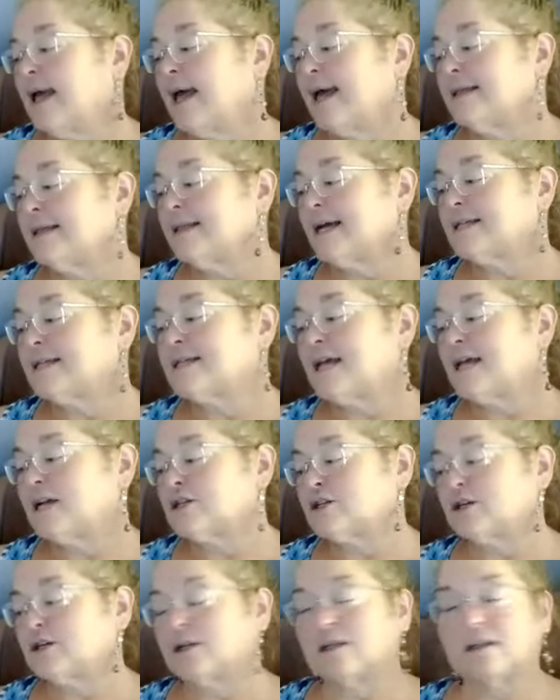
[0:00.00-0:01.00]
And that's
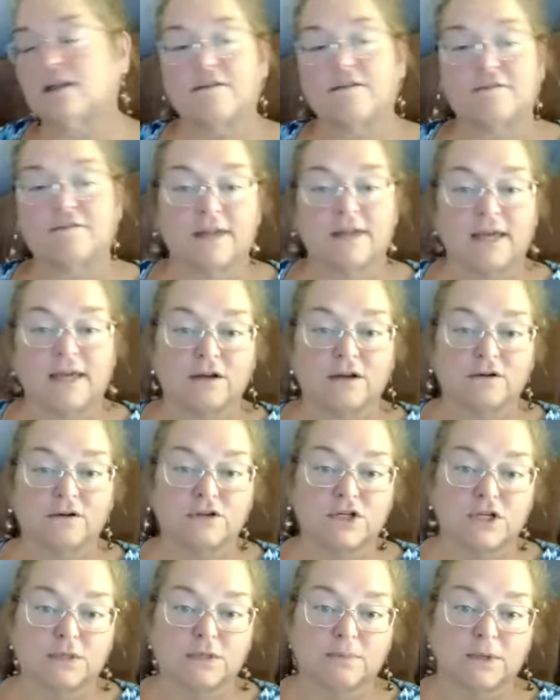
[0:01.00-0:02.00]
actually a lovely
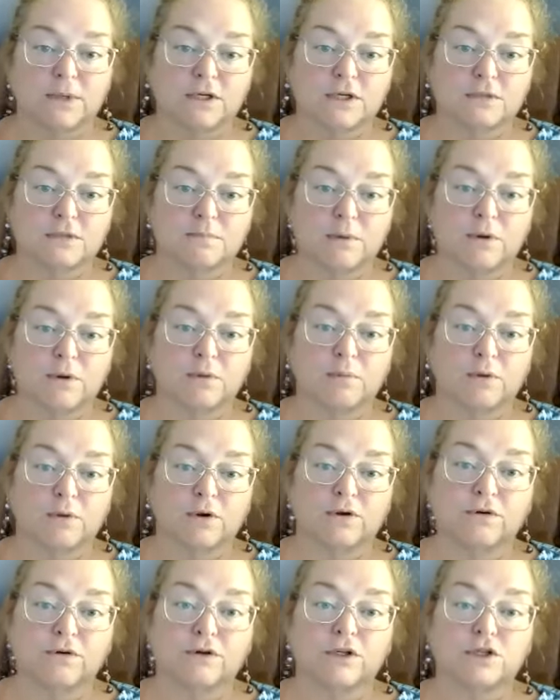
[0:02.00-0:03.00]
energy because both
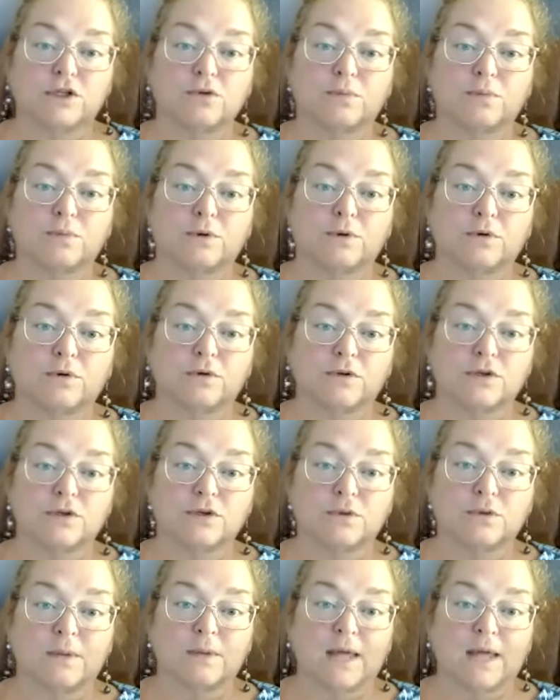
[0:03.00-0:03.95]
Mercury and Jupiter are the two